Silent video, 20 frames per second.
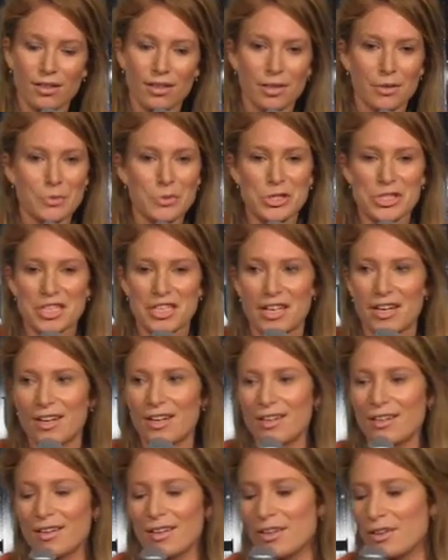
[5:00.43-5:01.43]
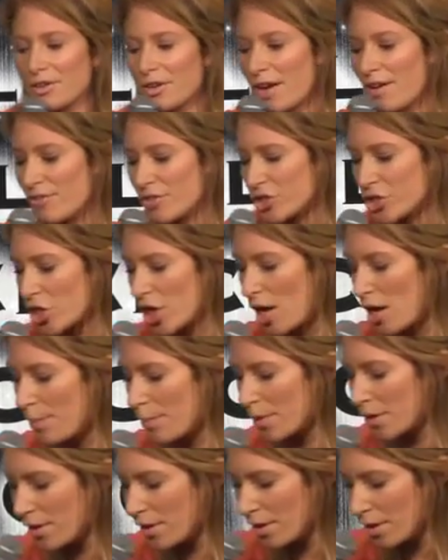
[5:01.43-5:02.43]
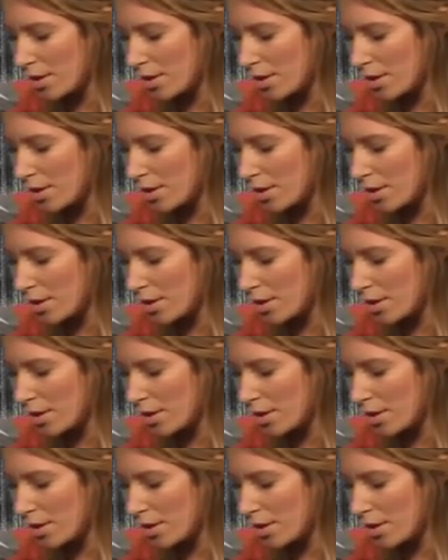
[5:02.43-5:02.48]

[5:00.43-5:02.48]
I'm just kidding. I don't have a job.